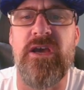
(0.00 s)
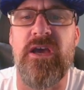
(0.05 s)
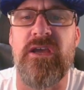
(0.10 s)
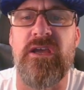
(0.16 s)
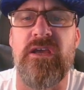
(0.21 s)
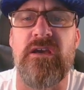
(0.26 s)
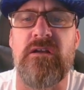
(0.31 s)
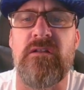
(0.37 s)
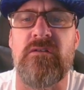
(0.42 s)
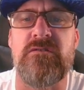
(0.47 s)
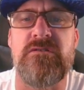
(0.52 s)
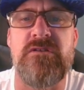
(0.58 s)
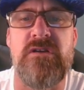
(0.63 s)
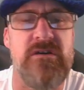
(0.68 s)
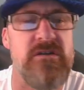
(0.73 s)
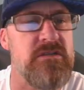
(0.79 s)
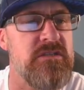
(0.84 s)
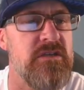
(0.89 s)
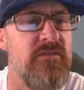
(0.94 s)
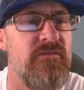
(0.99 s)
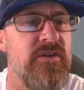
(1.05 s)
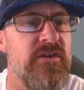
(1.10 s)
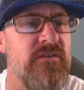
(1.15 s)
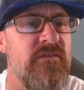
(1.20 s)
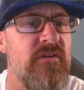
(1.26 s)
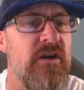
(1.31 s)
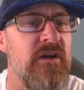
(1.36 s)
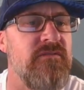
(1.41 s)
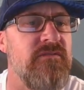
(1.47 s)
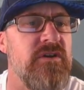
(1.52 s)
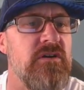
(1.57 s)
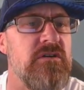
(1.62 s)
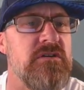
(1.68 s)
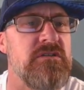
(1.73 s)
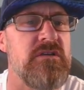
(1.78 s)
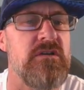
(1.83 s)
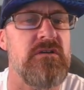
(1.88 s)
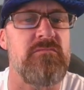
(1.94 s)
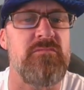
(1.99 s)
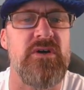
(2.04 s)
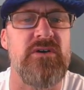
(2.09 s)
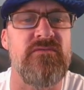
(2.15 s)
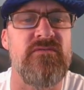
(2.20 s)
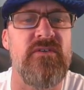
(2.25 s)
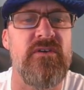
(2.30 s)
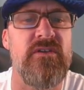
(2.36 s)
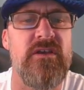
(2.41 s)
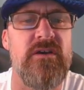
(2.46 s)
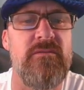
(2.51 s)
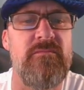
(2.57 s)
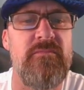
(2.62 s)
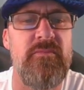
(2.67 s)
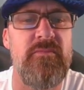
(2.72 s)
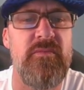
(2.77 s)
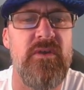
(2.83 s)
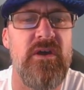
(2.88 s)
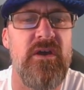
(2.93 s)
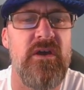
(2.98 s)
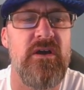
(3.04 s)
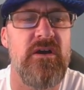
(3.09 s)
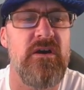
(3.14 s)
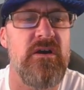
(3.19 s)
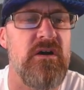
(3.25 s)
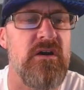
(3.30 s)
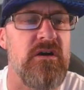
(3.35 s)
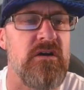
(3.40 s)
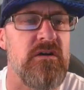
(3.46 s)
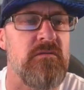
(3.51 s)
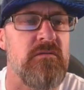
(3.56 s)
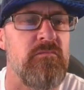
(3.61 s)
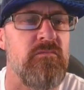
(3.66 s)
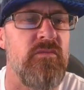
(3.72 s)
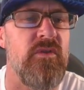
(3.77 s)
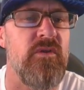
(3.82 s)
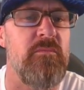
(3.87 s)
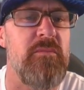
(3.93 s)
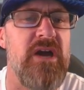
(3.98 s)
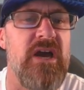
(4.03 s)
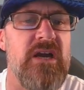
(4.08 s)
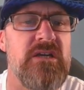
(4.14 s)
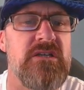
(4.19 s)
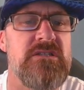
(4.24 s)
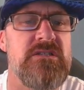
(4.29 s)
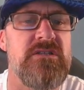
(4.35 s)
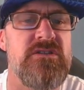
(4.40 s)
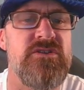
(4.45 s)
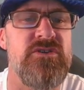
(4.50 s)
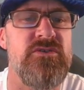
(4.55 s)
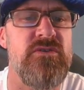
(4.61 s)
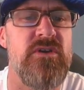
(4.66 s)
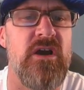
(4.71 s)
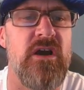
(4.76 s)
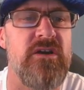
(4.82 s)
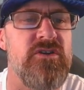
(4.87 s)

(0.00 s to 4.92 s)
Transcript: I get closer to $75 and above for them. The bags do not